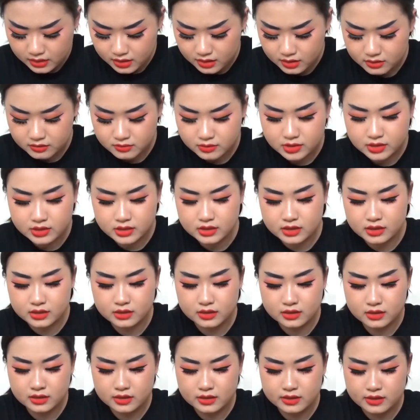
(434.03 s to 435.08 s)
I'm gonna
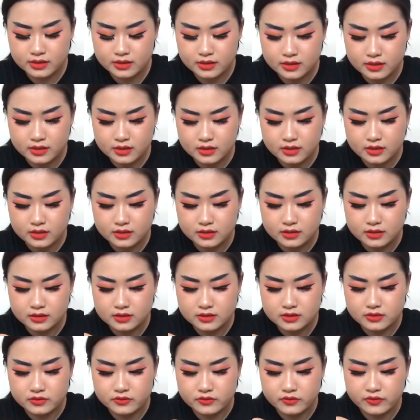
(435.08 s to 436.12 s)

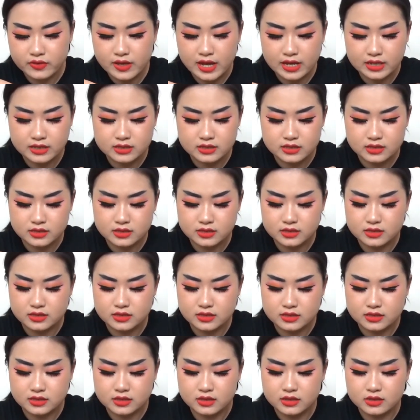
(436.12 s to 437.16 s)
disinfect
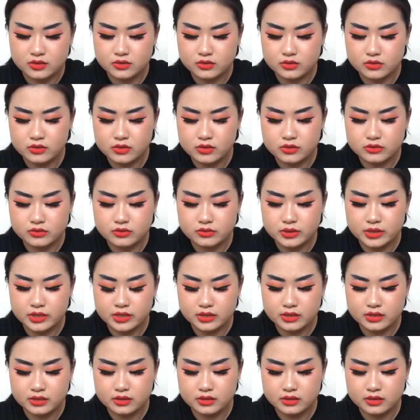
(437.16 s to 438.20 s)
this needle real quick